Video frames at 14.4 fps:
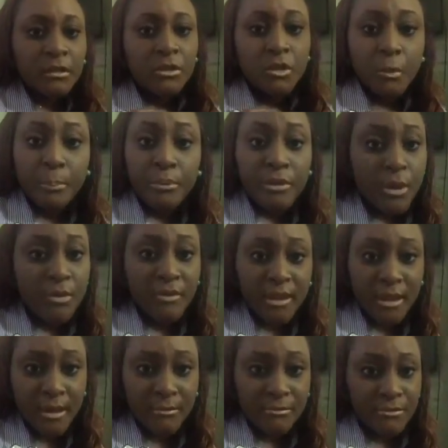You pray over
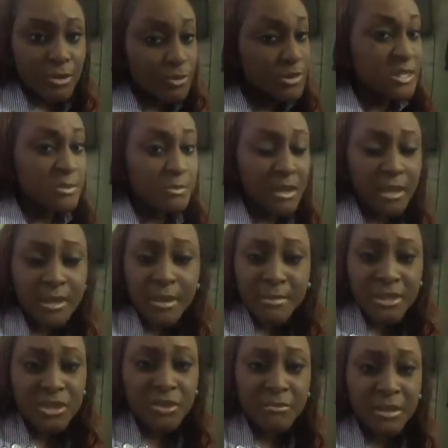them. You speak them
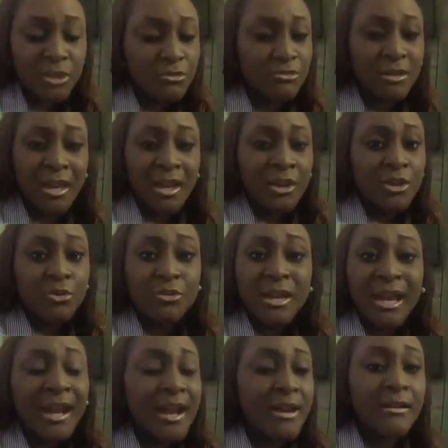into being. You
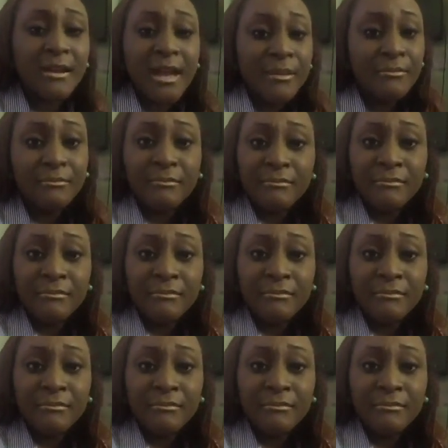declare them.